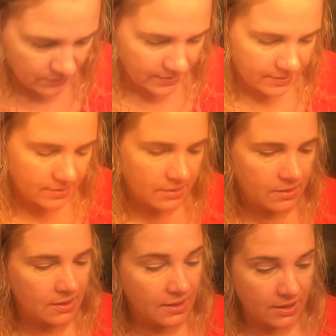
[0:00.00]
one.
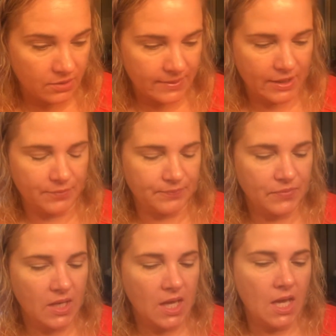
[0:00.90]
Here we go.
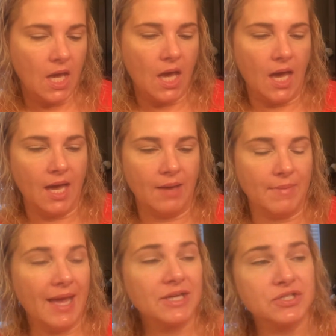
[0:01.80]

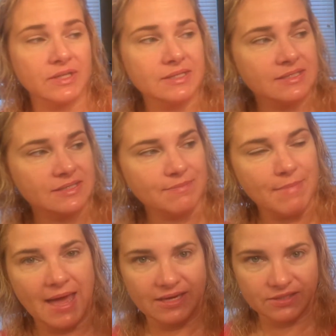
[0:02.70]
Actually, this is the
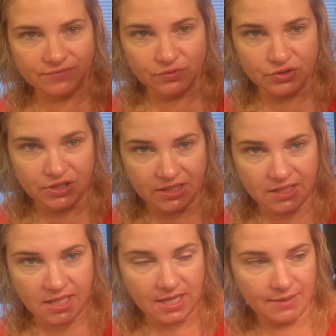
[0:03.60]
matte version
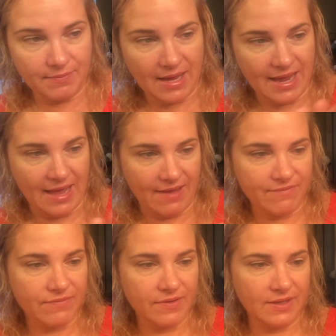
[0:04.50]
I have,
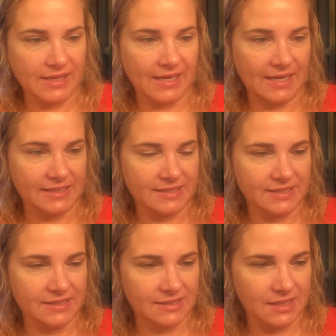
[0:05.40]
and
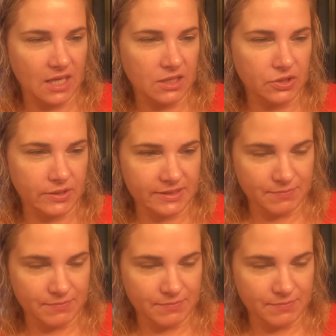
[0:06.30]
this color is